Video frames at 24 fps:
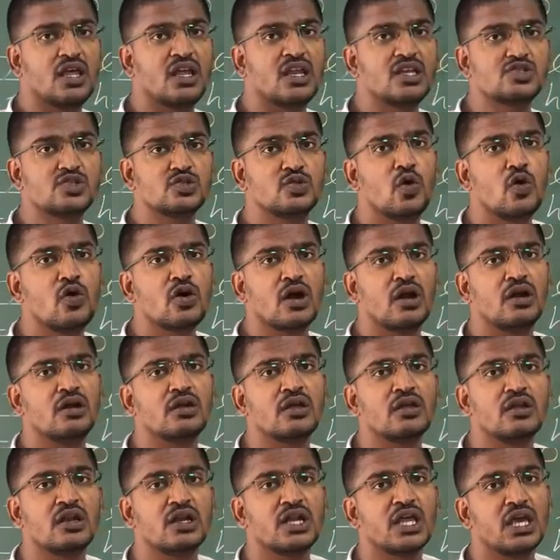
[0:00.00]
There is no
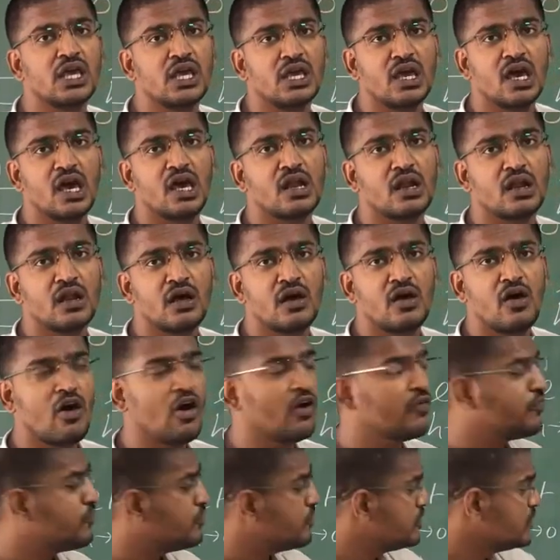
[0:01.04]
continuity here
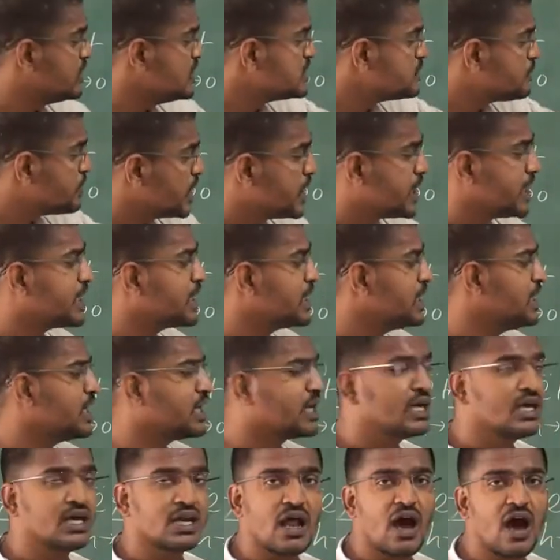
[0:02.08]
of this
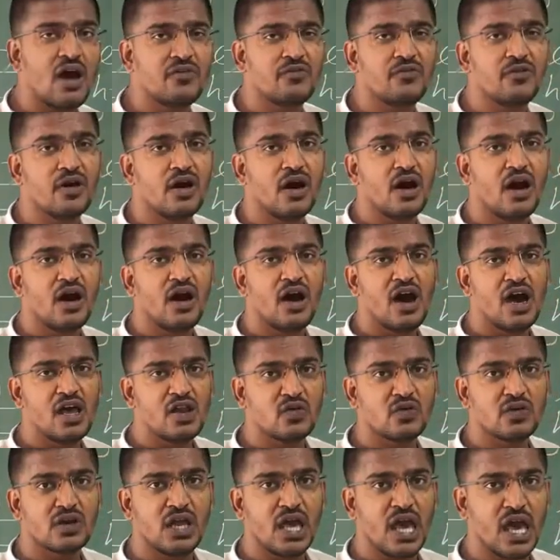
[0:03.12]
particular graph. Are
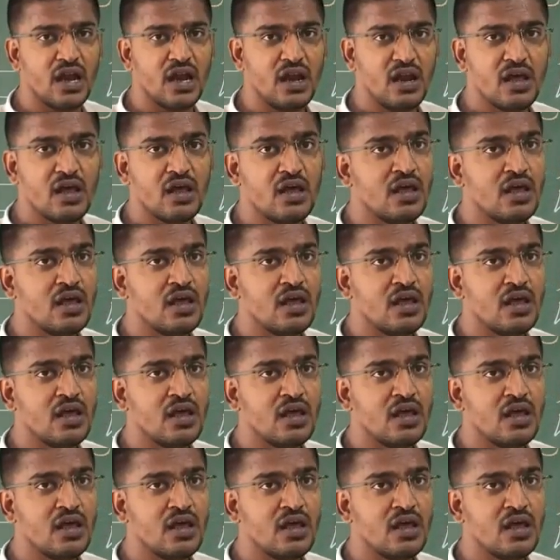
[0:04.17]
you clear?